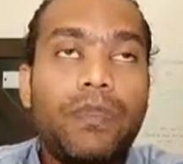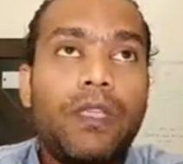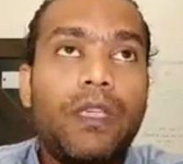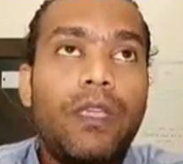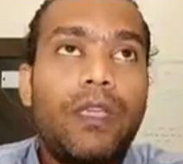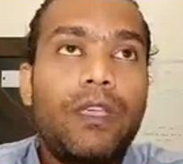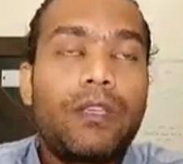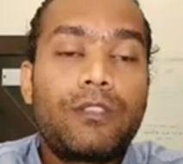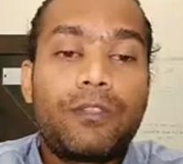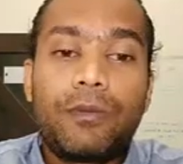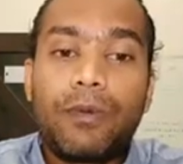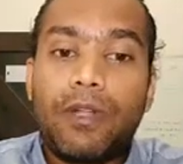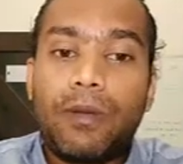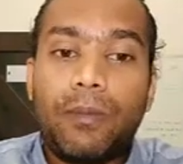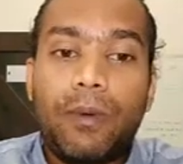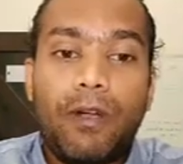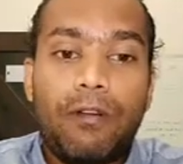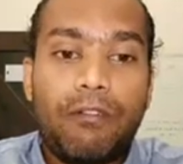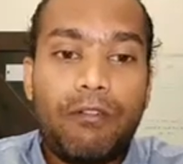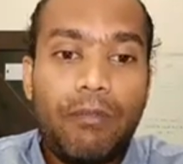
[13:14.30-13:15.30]
So, but
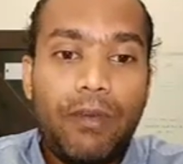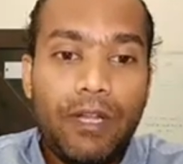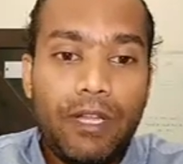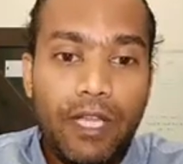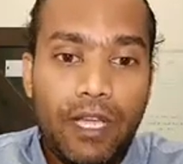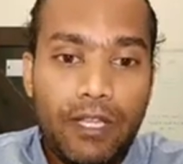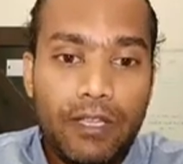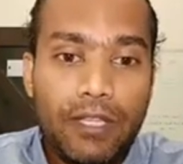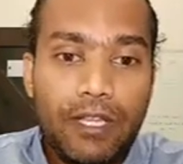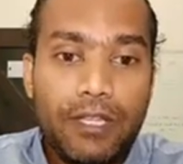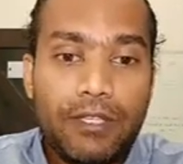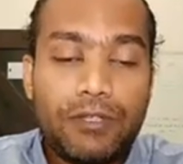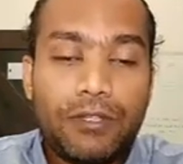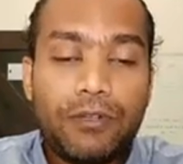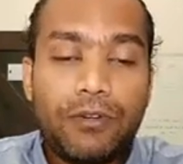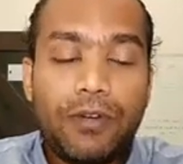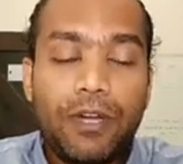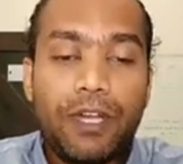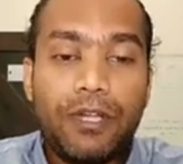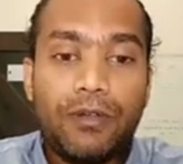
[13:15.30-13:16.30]
apart from it, yeah, things are
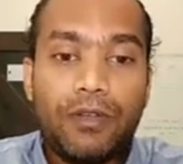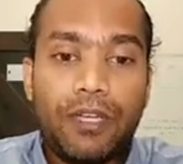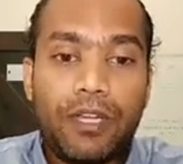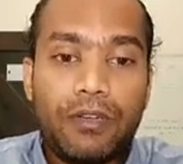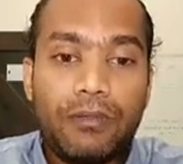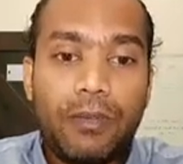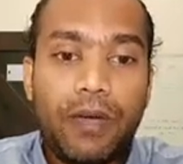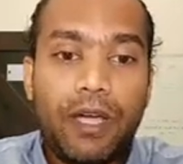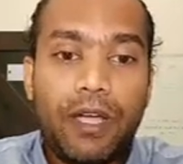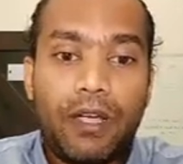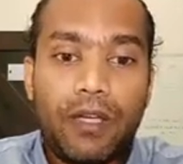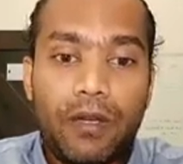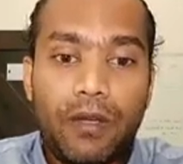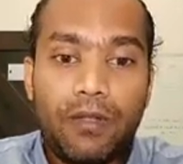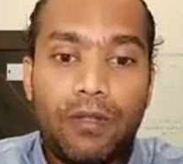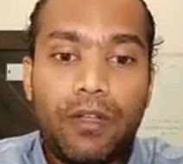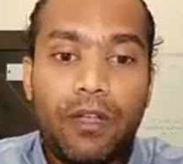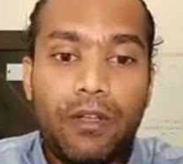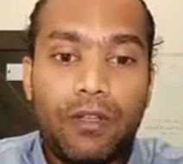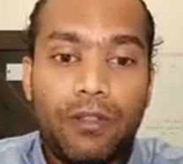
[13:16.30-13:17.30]
trying to get back
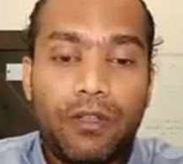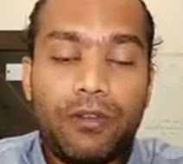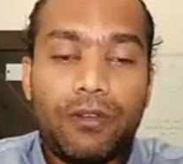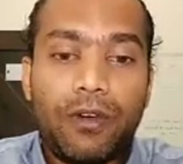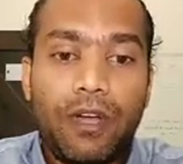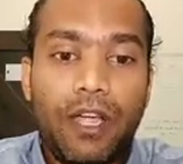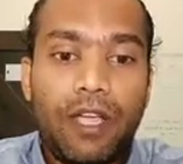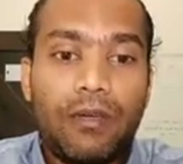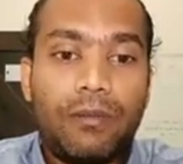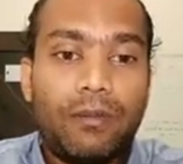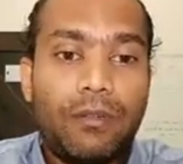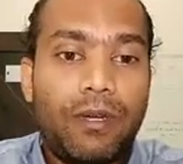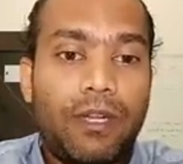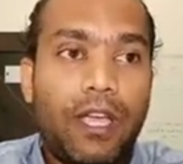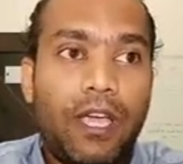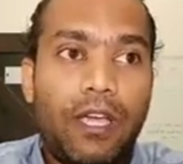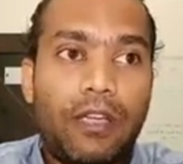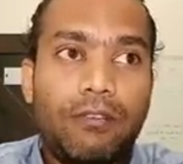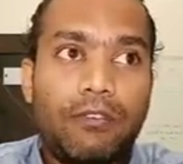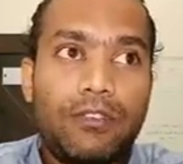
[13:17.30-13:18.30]
on the track. But
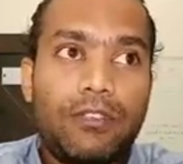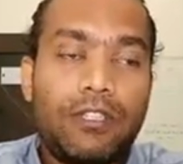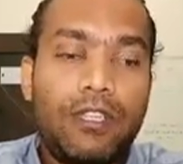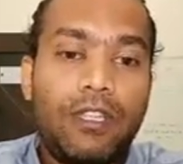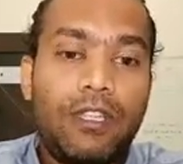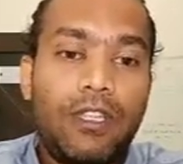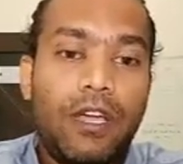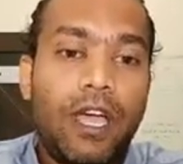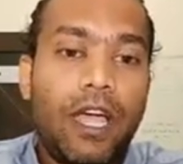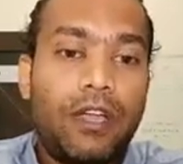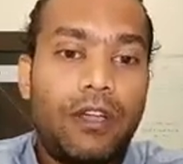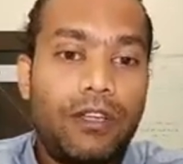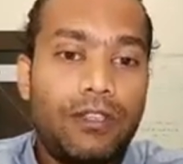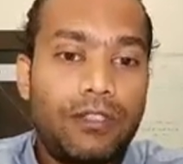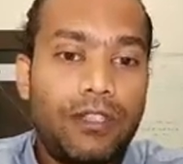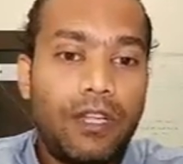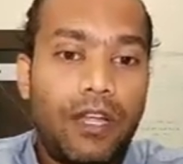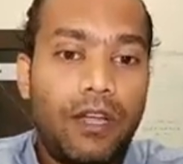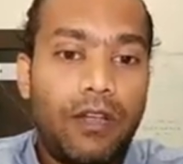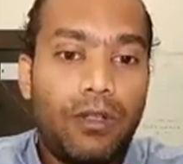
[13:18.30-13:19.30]
yeah, if you see in the hiring
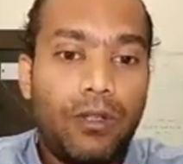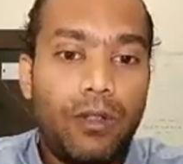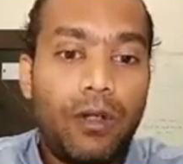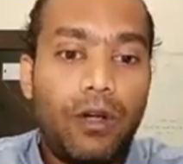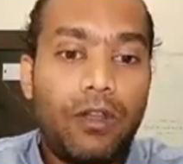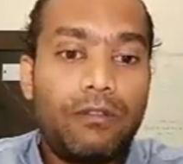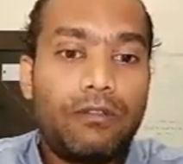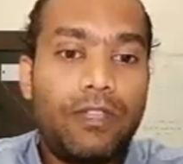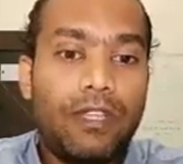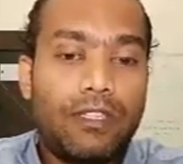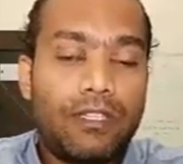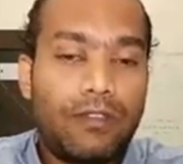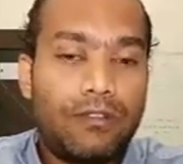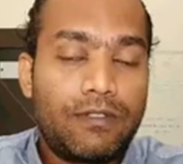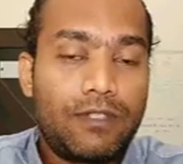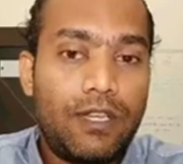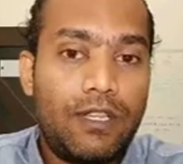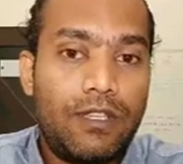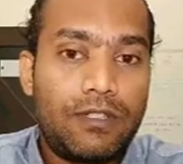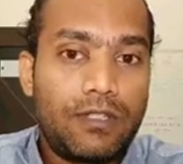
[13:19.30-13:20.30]
scenario, a lot of things have
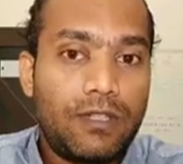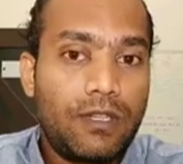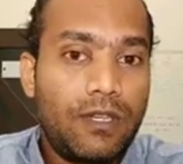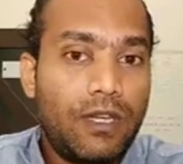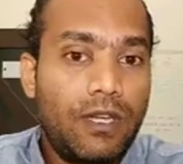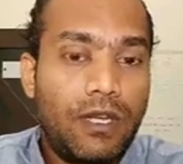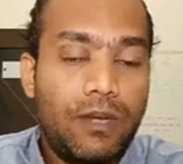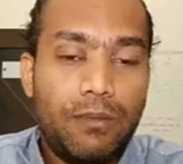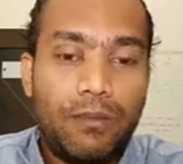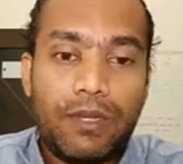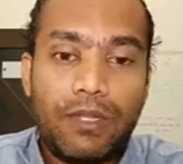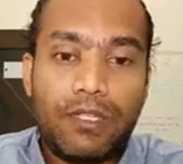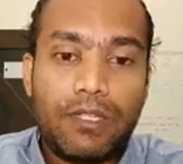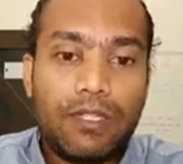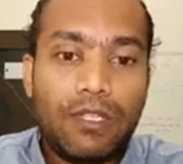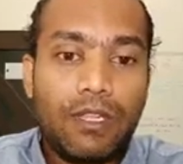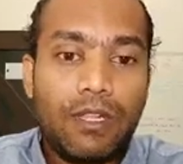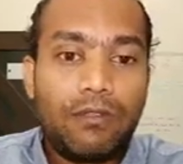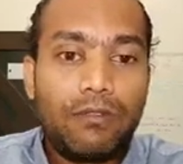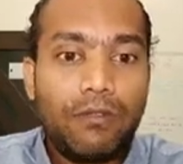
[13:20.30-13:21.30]
changed. But
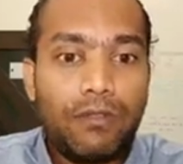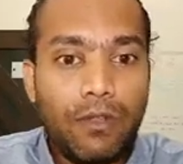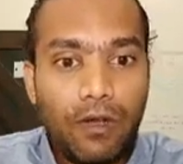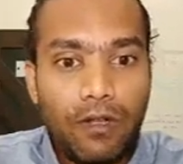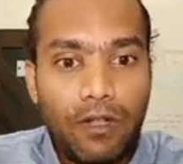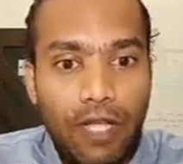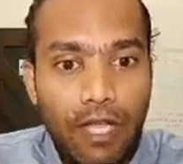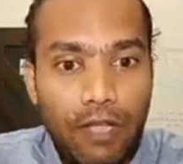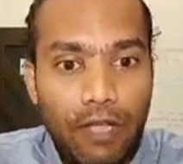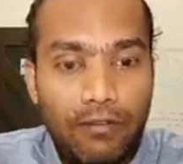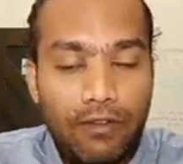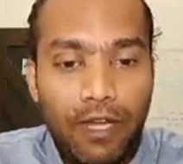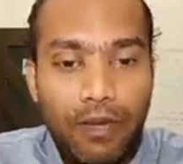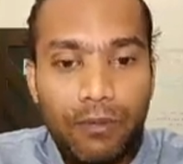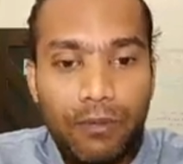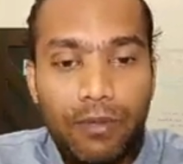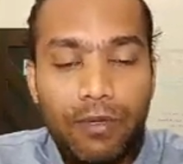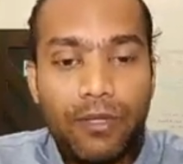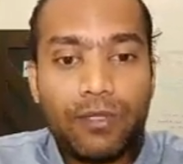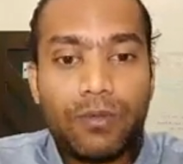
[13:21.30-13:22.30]
still, not every
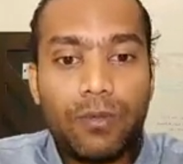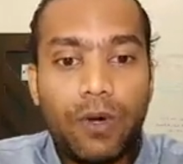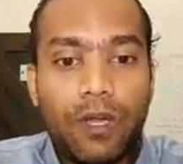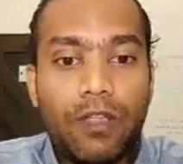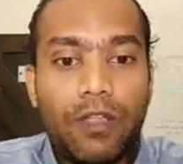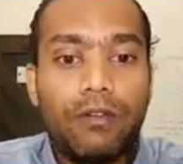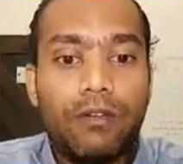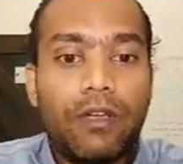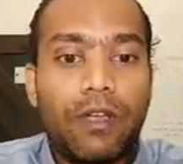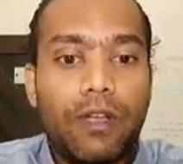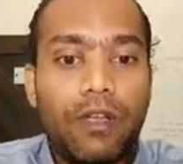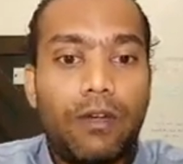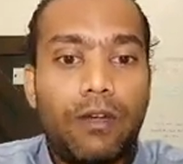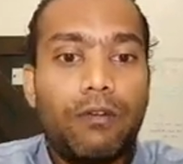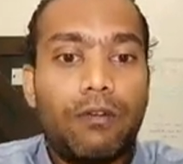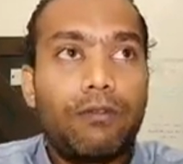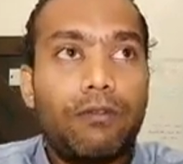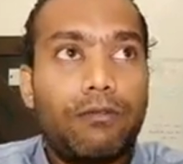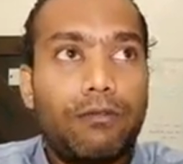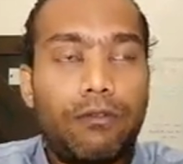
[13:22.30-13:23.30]
company is working
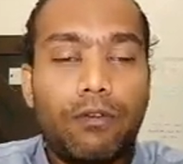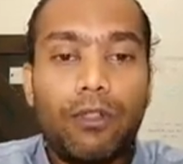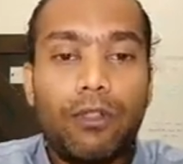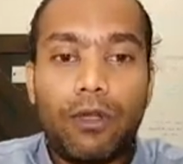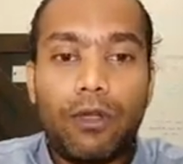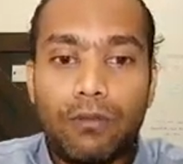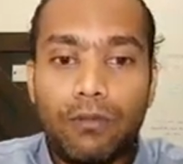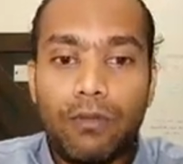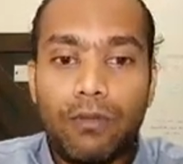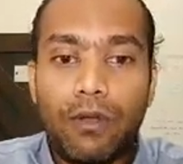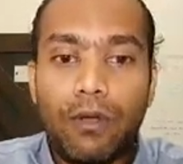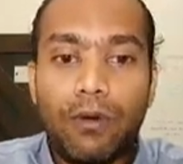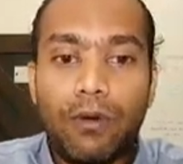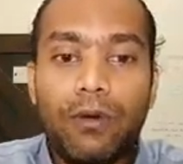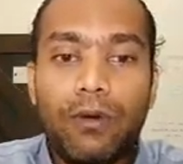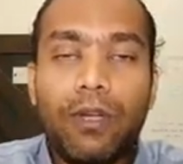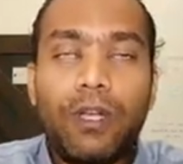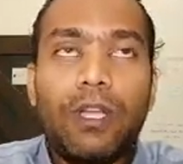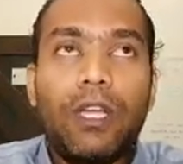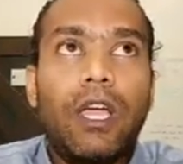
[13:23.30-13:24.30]
full on
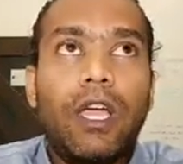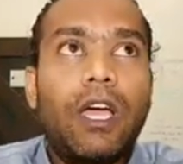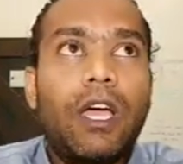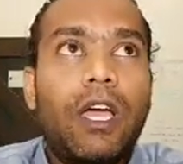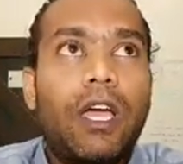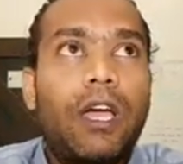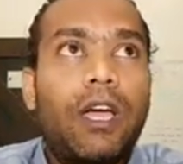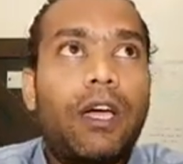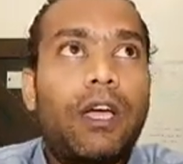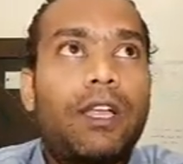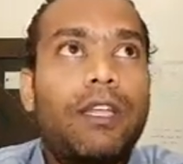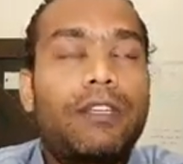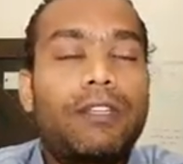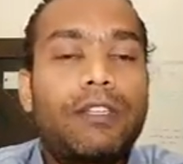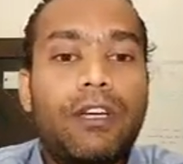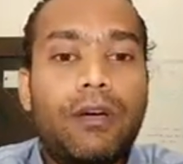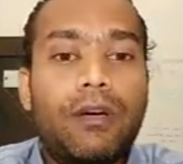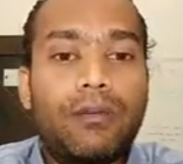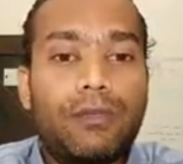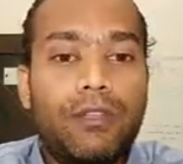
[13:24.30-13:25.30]
blow in
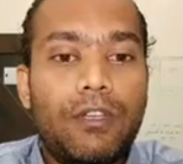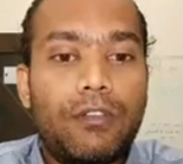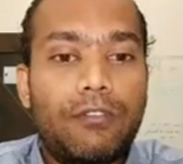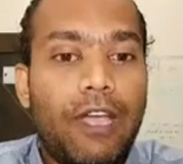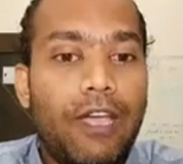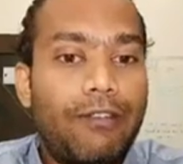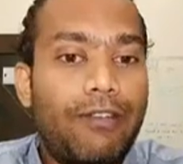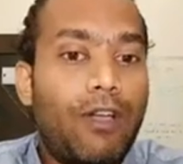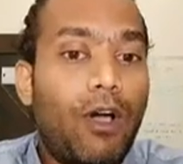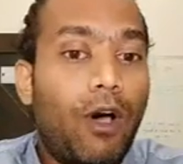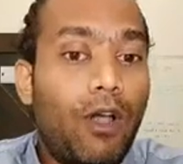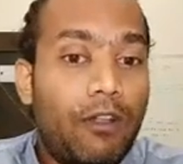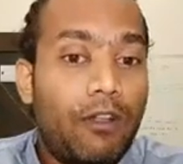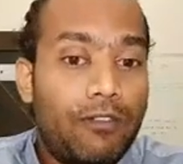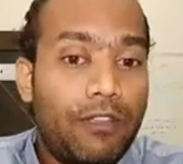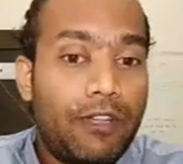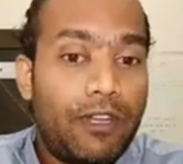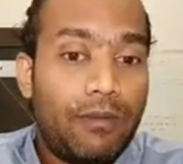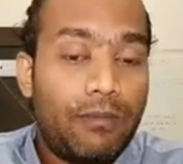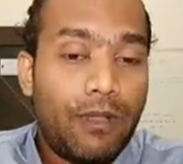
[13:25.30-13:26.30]
terms of having all of
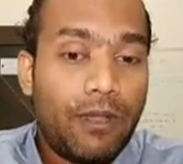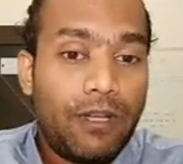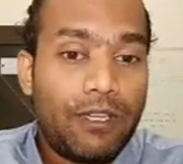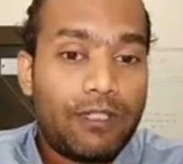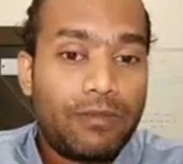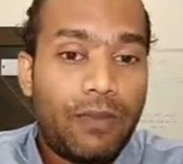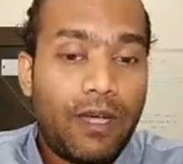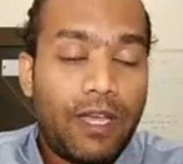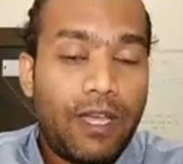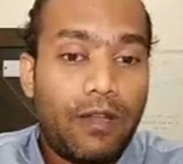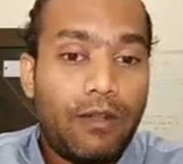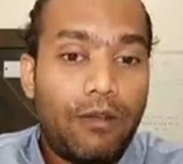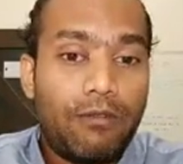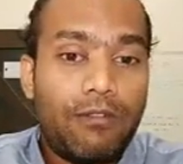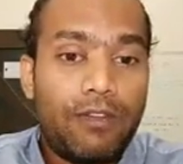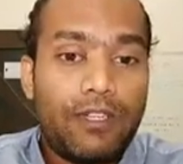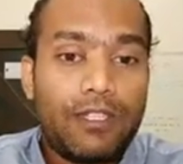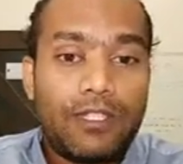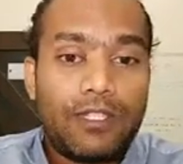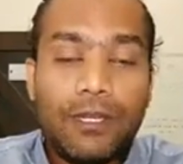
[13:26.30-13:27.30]
their employees back in
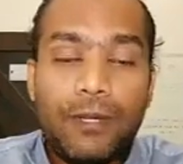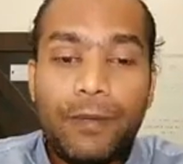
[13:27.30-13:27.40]
office.